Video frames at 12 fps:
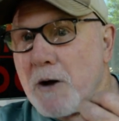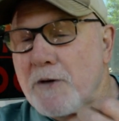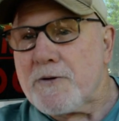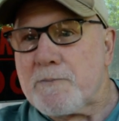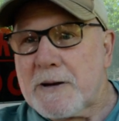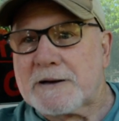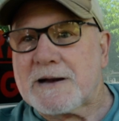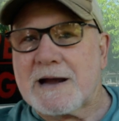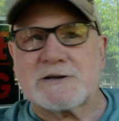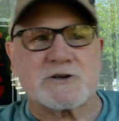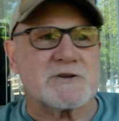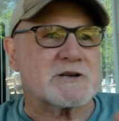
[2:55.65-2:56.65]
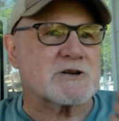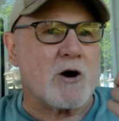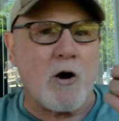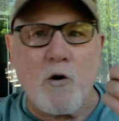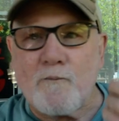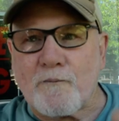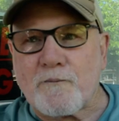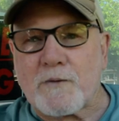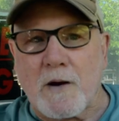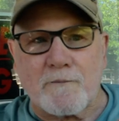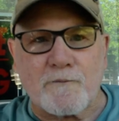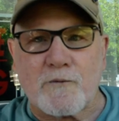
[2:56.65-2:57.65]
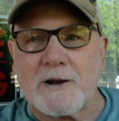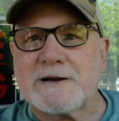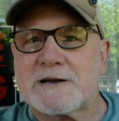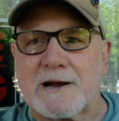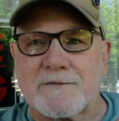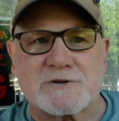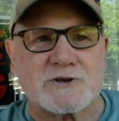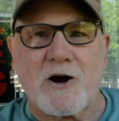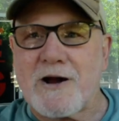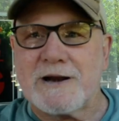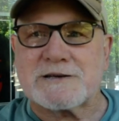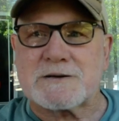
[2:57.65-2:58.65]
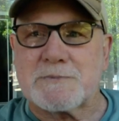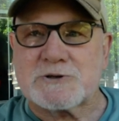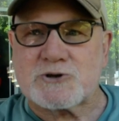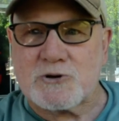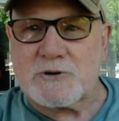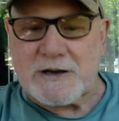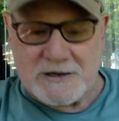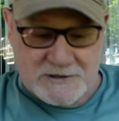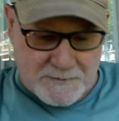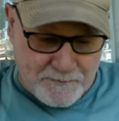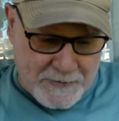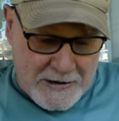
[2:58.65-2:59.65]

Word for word: other big danger this conflating of Zionism and Judaism.